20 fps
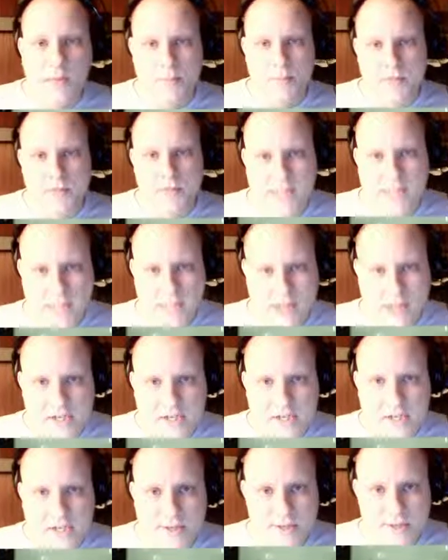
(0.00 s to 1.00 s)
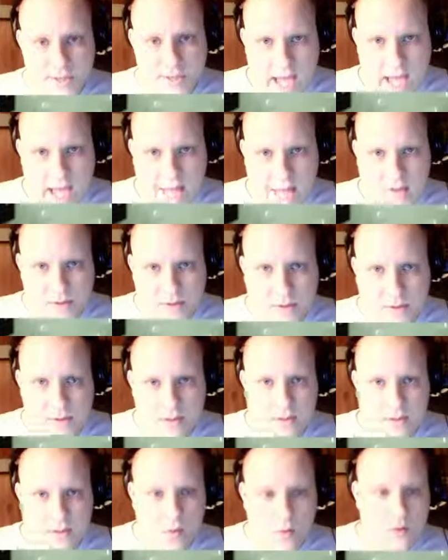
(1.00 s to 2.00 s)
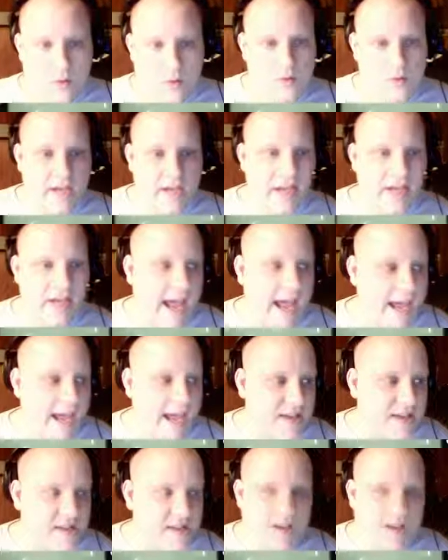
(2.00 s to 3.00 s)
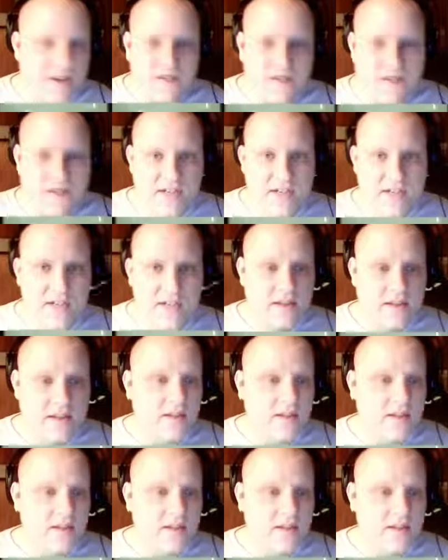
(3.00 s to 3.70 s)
percentages or chapters or age differences.